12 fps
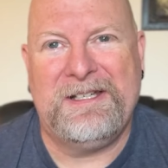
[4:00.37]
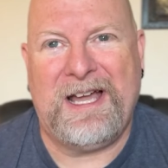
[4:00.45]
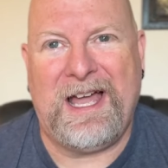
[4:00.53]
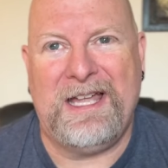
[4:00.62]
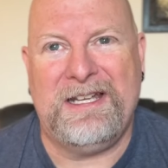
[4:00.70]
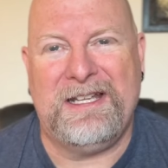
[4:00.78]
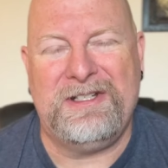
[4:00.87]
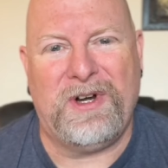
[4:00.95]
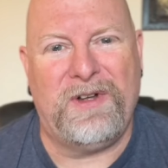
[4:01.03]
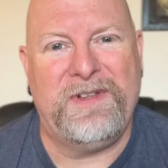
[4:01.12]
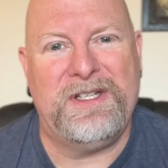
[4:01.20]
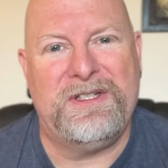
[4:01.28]
I had I
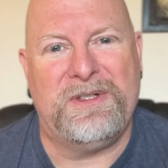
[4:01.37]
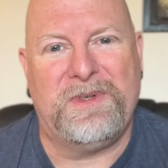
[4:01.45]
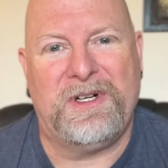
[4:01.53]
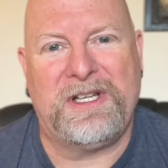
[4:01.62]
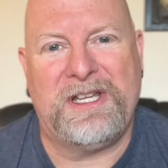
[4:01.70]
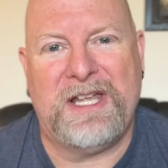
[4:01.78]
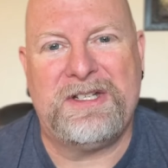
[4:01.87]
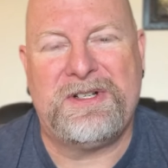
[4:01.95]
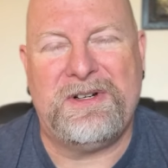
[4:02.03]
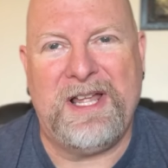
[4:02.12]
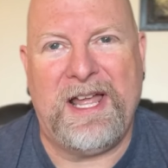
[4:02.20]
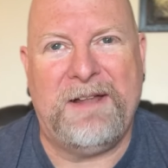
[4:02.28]
drove into work
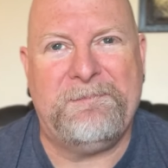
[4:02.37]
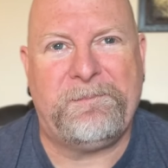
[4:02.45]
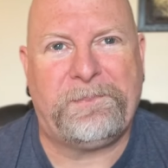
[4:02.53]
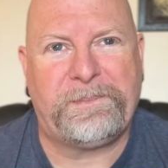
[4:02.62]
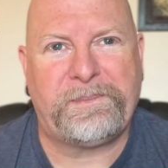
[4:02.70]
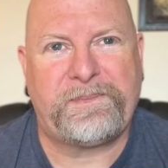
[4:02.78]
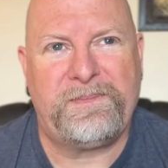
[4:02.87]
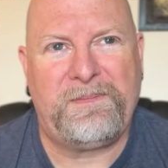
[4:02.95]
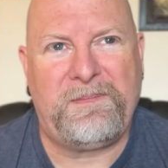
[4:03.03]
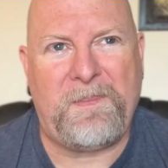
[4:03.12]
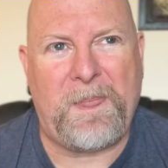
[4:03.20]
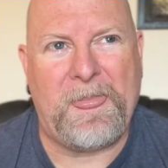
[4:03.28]
yesterday,
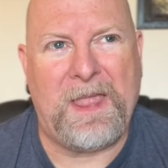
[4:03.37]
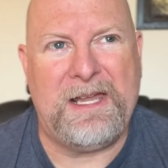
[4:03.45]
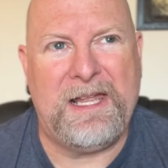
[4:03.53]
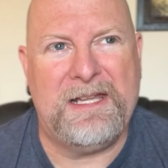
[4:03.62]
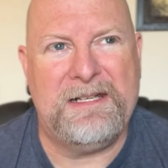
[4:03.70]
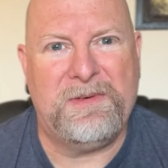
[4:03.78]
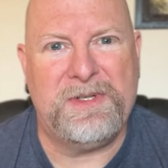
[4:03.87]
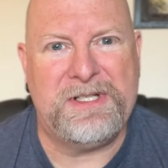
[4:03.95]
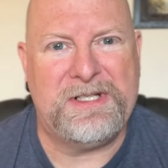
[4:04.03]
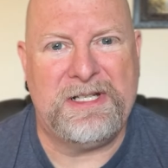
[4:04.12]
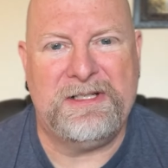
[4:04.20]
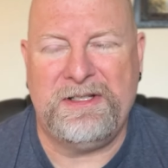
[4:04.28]
and I was
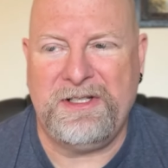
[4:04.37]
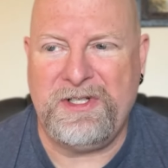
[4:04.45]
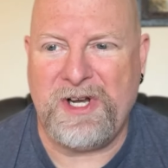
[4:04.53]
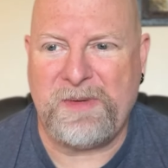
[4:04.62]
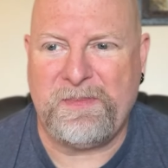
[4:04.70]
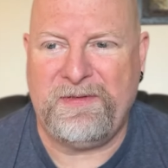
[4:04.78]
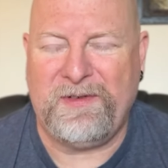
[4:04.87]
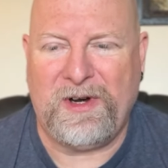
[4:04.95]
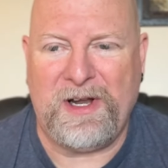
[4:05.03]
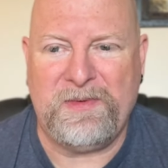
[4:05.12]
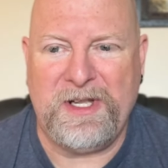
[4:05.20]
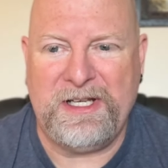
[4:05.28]
sitting in the truck before
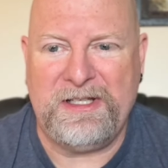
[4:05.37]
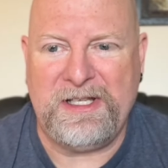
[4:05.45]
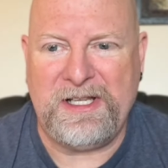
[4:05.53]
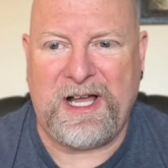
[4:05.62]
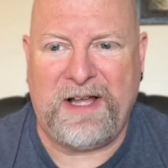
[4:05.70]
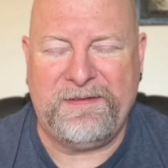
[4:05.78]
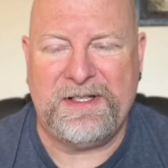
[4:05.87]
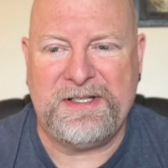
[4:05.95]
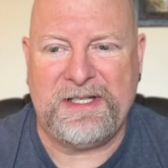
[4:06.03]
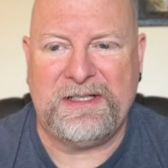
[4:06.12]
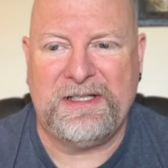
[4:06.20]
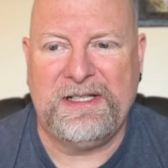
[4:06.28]
I went in the office,
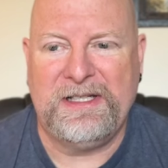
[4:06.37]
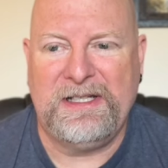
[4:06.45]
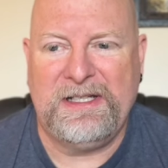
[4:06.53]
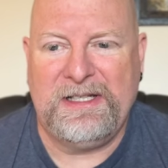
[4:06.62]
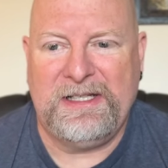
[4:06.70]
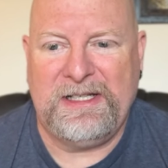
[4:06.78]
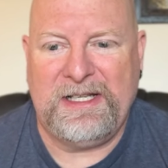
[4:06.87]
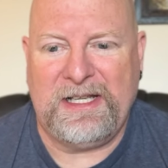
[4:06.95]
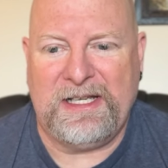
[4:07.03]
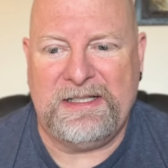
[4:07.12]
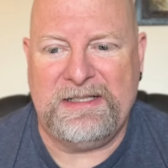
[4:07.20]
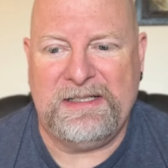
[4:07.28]
and
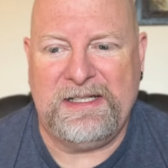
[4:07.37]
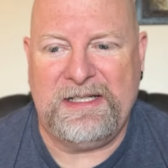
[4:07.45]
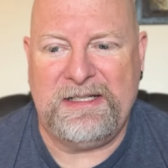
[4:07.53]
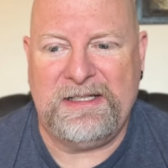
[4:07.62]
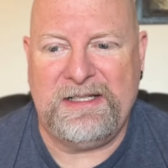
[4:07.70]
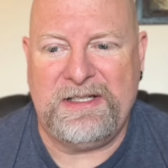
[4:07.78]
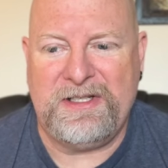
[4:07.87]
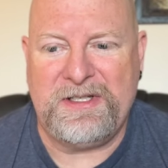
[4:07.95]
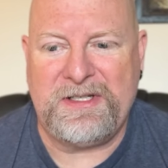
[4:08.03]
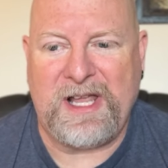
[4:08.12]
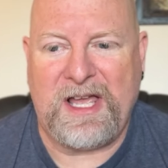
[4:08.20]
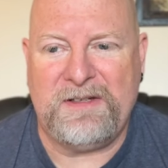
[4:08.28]
and it it
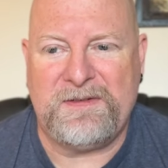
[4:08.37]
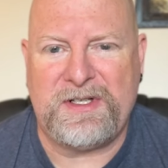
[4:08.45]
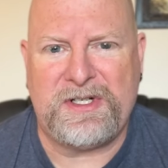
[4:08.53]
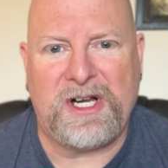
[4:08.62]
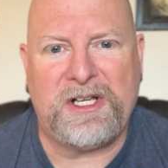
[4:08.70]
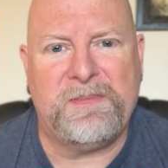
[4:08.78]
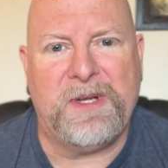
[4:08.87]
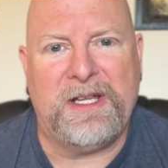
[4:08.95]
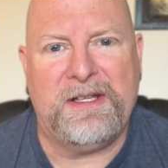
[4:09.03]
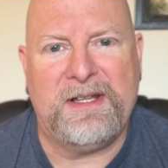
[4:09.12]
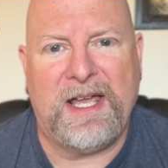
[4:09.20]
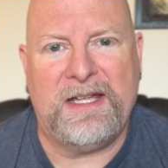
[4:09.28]
just kind of struck
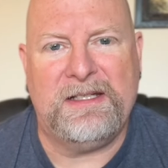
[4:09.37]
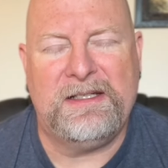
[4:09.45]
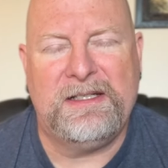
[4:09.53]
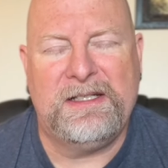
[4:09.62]
me that